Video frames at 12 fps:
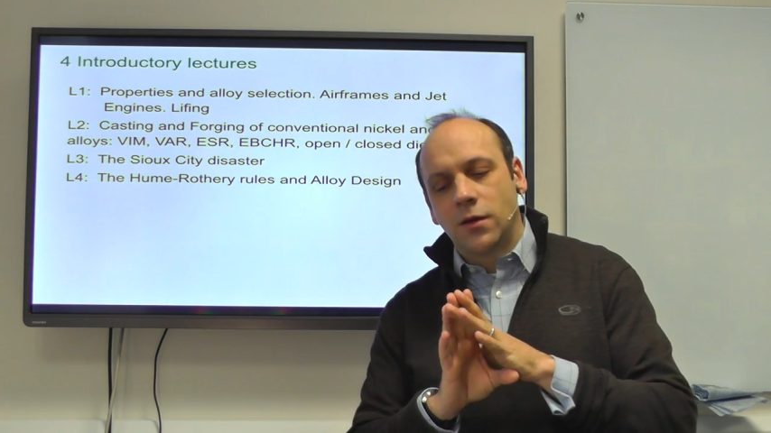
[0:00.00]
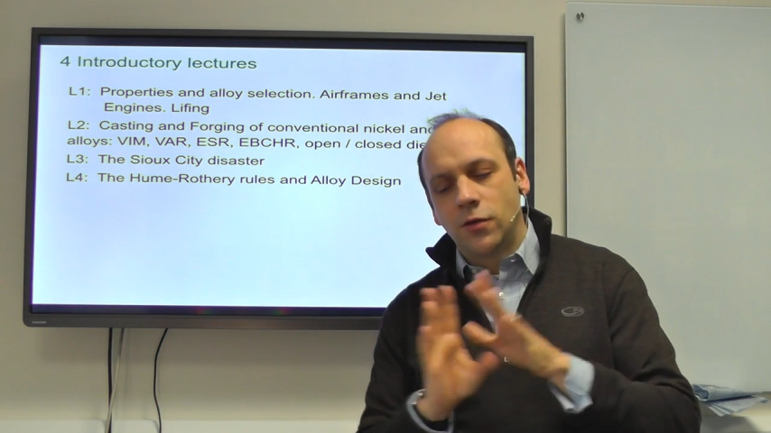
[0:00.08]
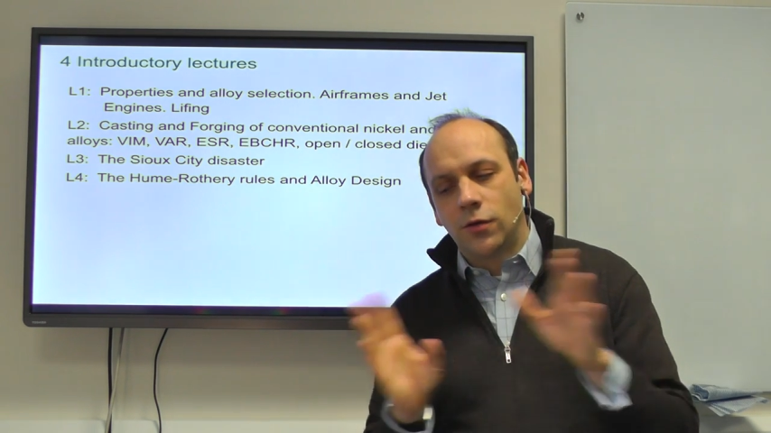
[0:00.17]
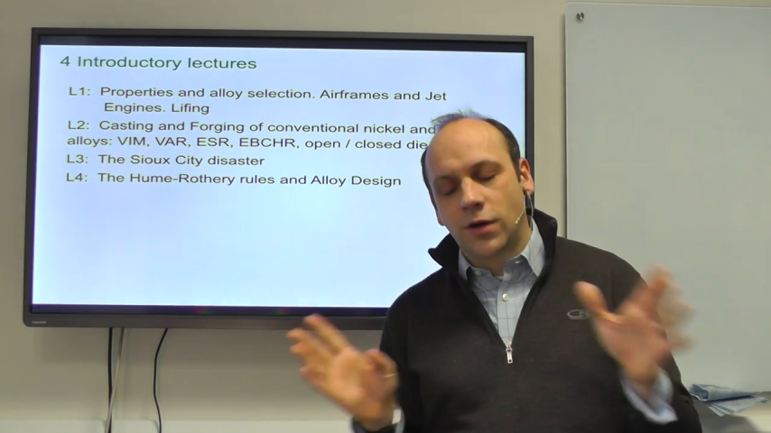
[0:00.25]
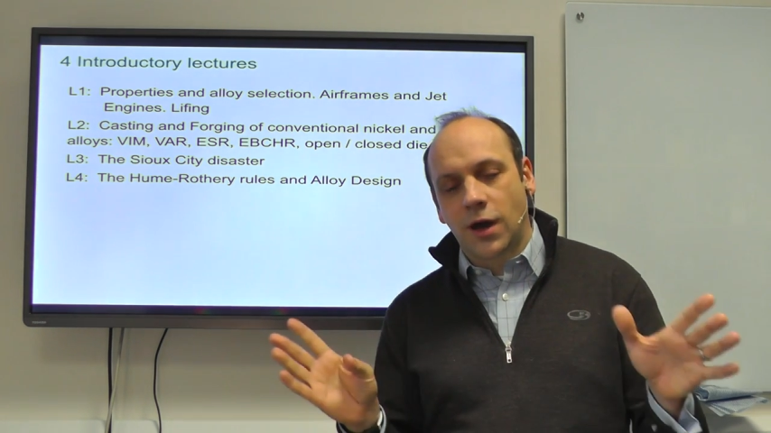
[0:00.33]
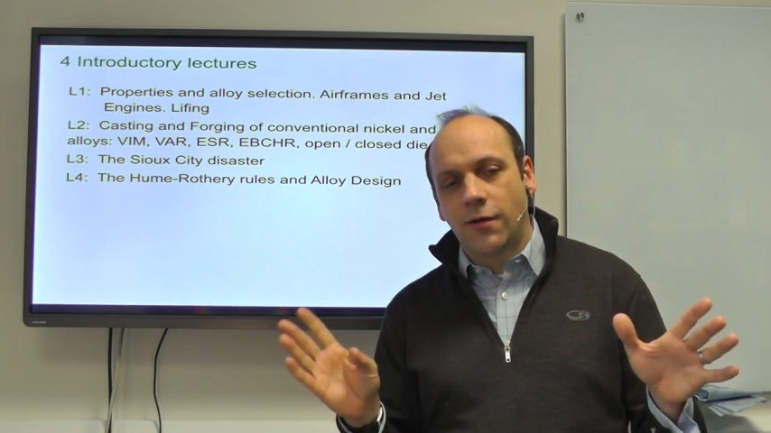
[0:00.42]

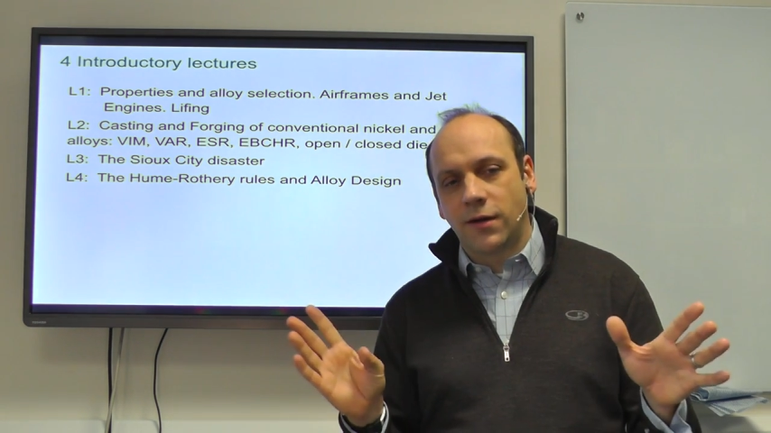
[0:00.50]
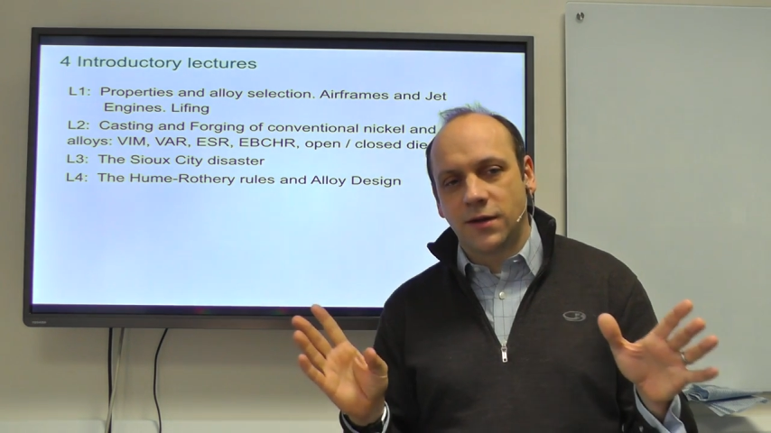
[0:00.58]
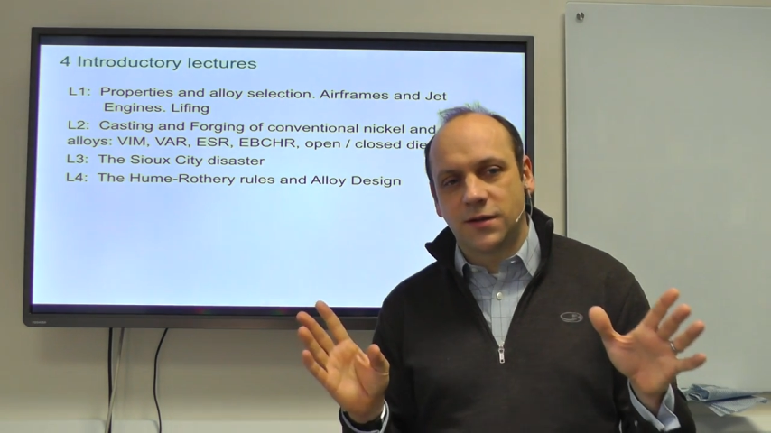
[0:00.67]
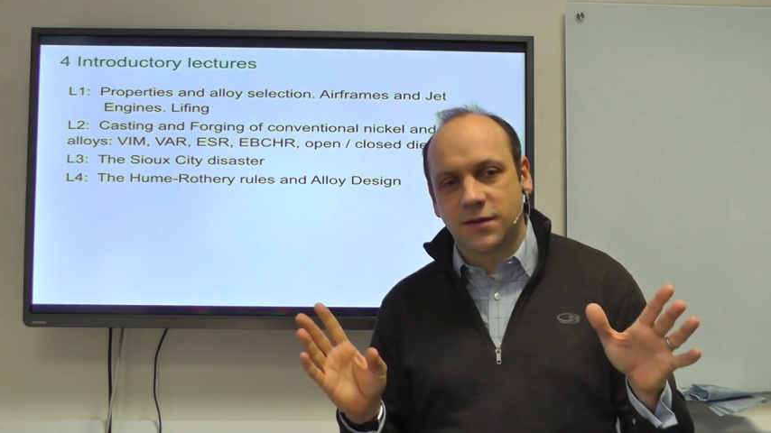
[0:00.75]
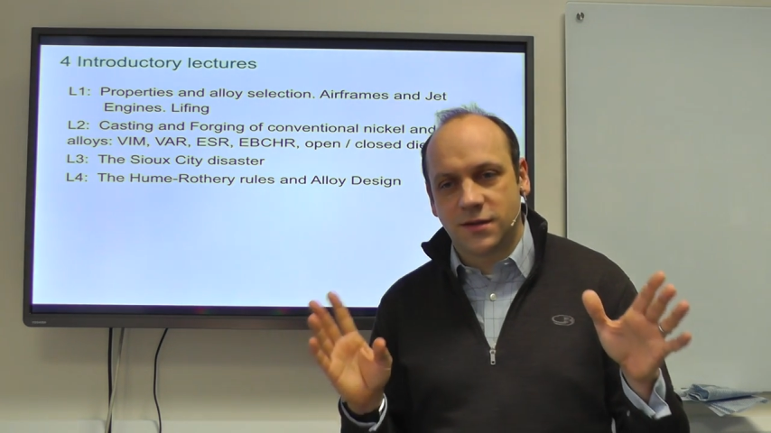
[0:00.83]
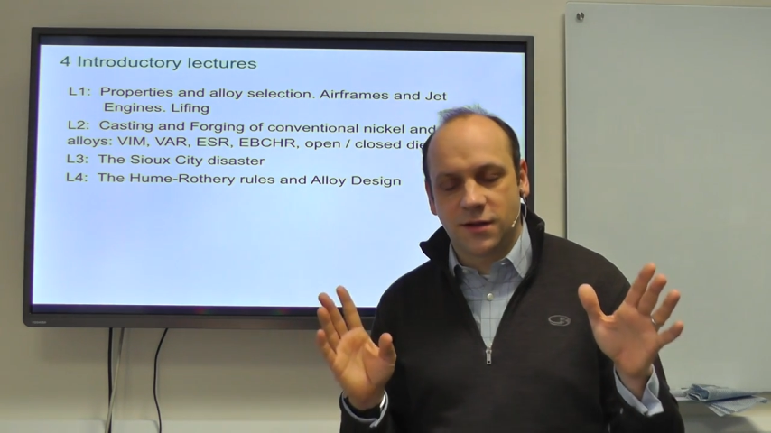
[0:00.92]
you're going
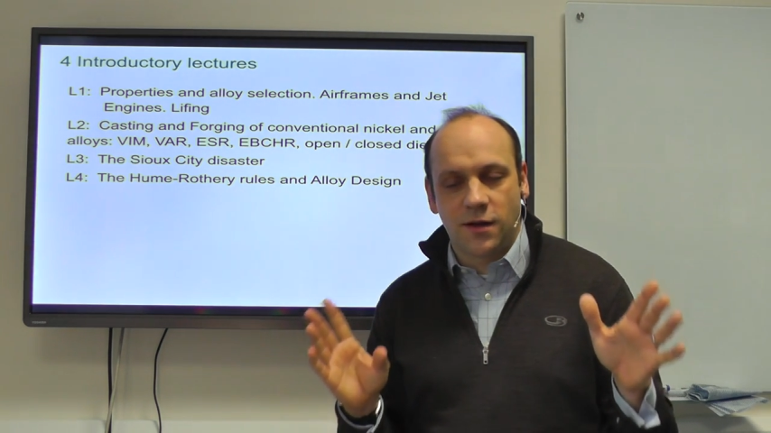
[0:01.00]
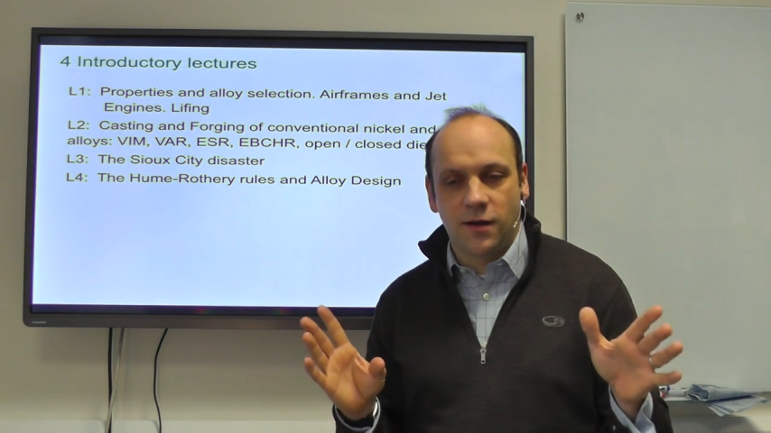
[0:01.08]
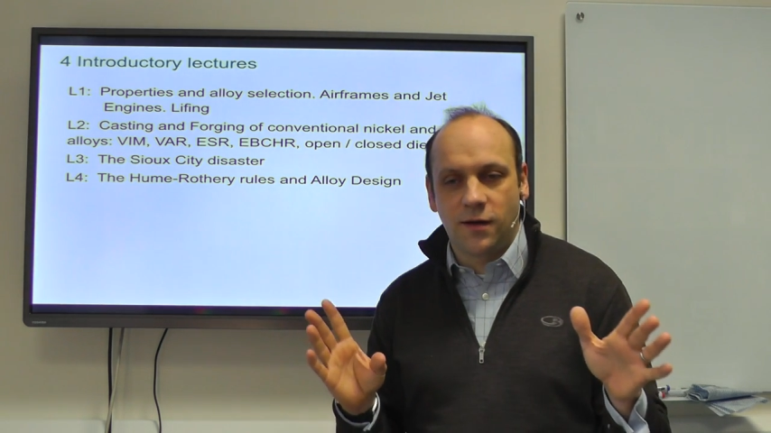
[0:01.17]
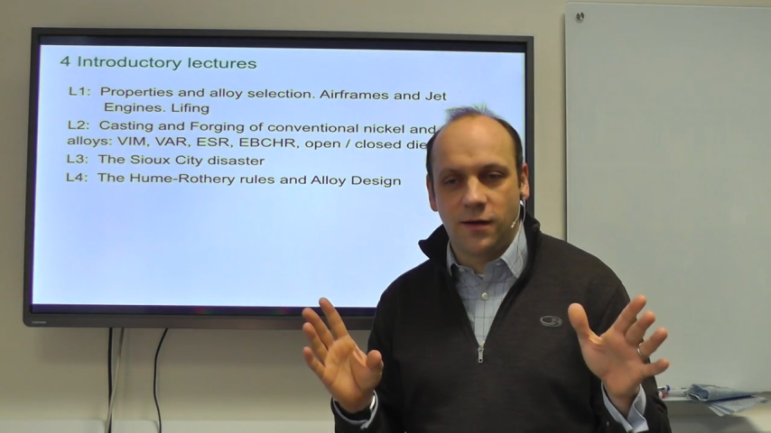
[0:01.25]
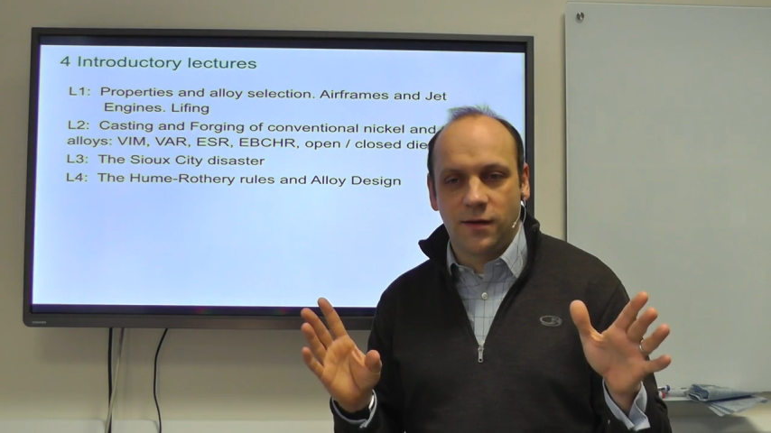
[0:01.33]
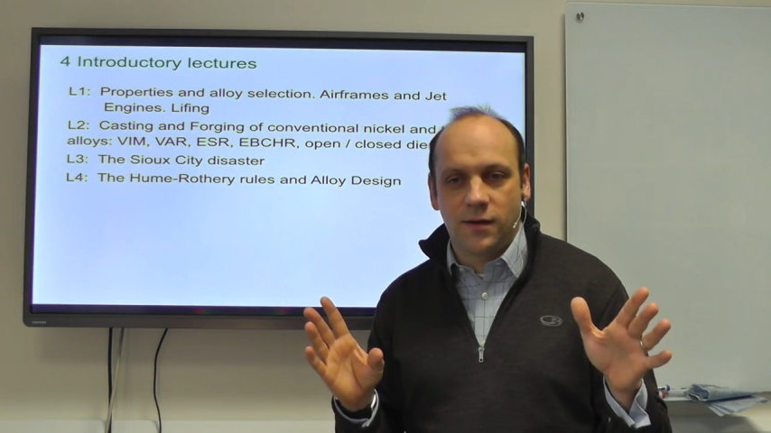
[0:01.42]
to
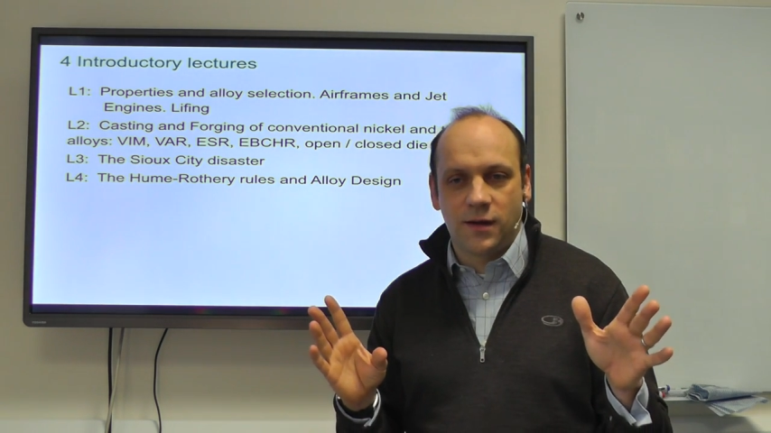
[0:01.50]
start